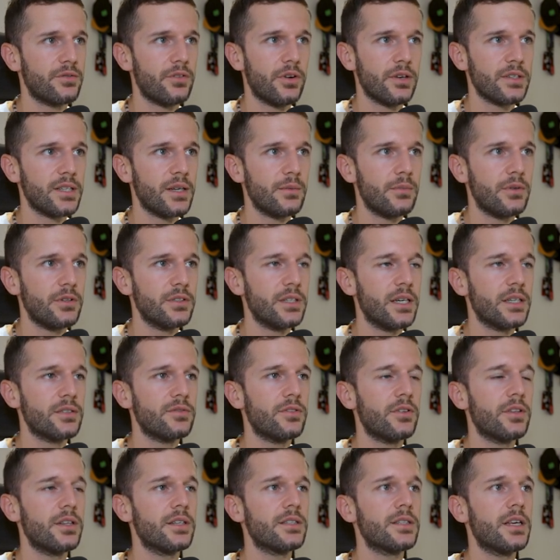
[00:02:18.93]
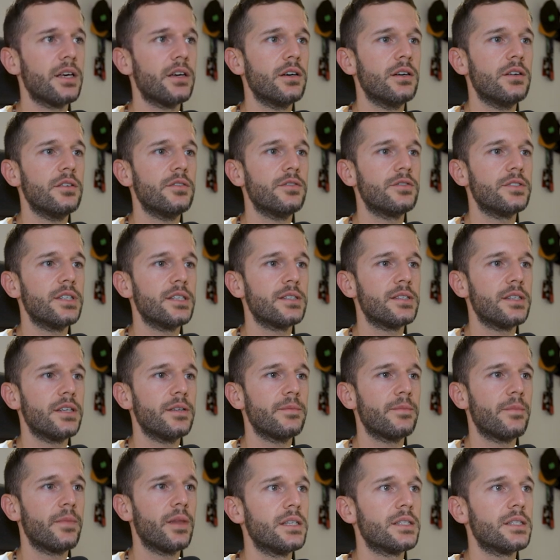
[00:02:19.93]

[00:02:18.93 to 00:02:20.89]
for example, just for the sake of testing.